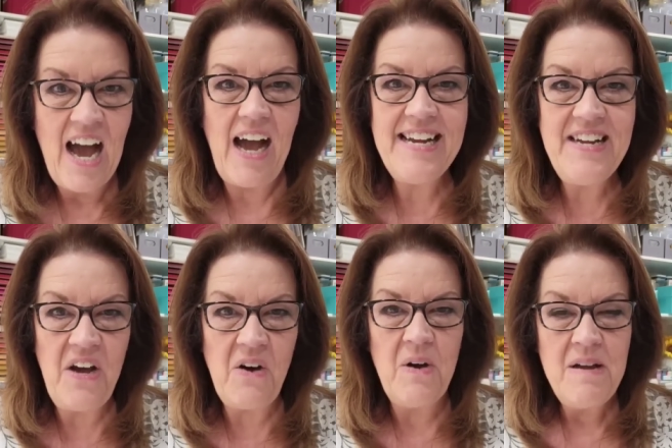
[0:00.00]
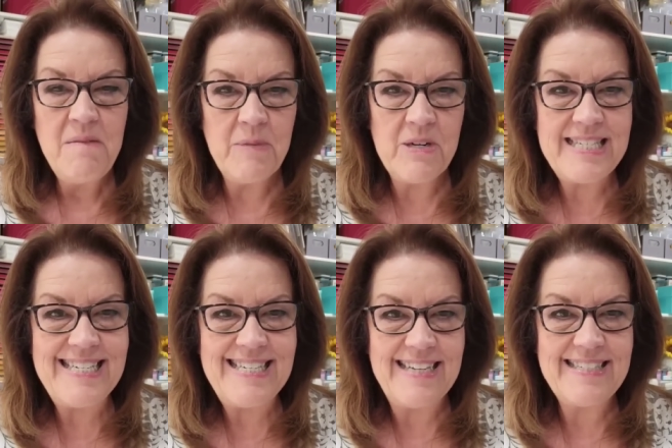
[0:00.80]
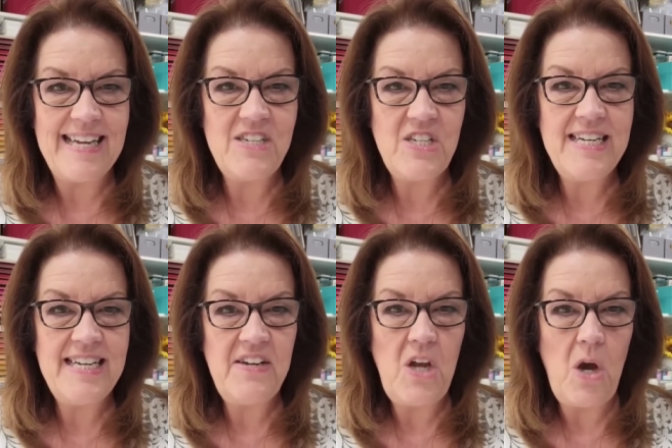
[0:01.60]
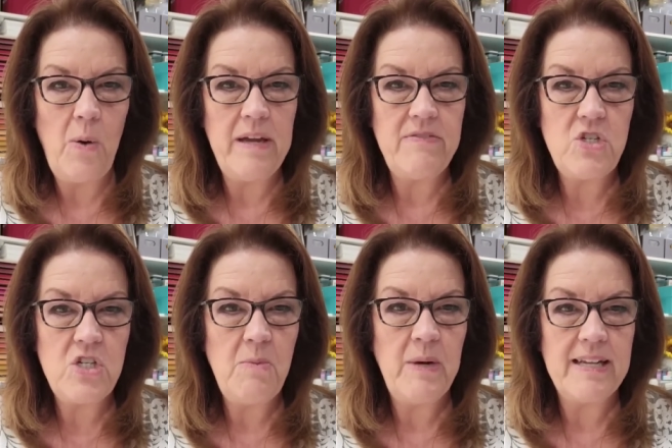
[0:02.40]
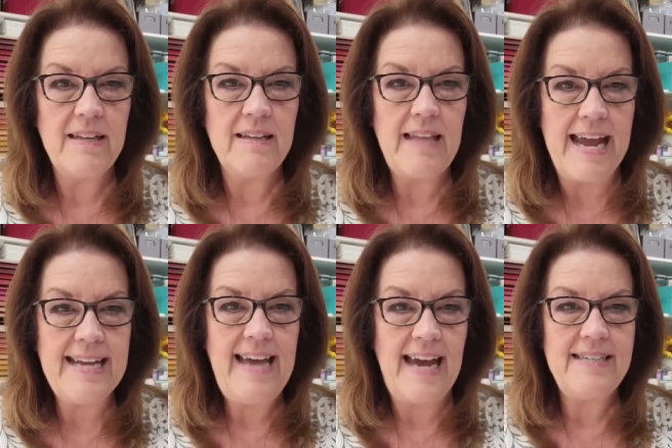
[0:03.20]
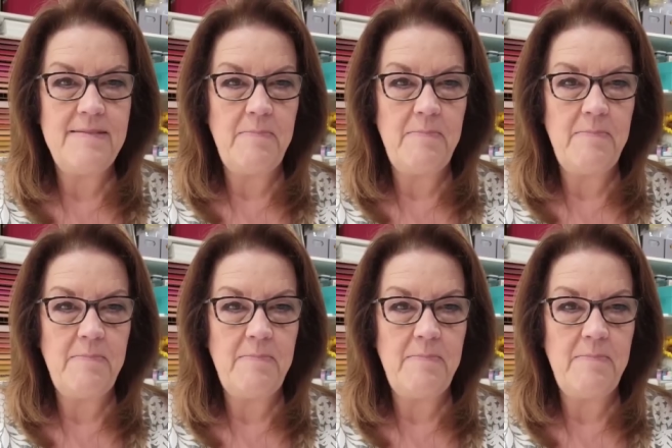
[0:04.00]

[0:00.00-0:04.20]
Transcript: I know. Mercy says that she didn't know if she would like that